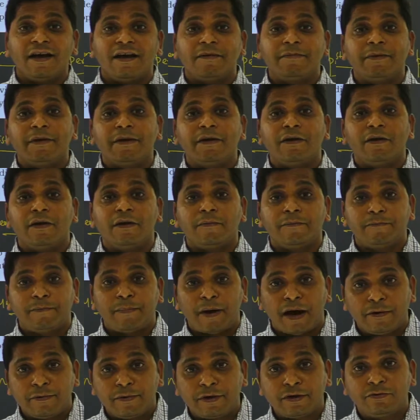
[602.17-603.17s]
a
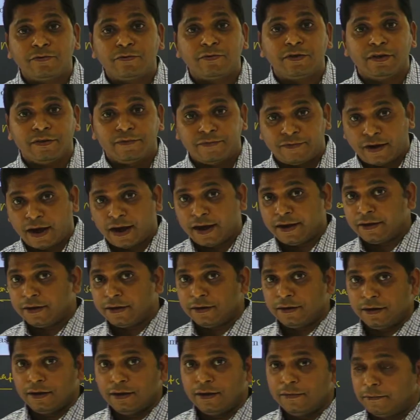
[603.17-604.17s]
power to divide,
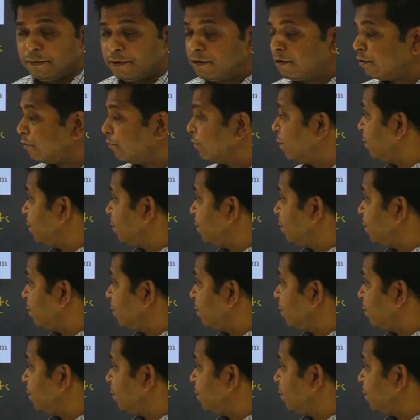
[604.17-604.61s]
because they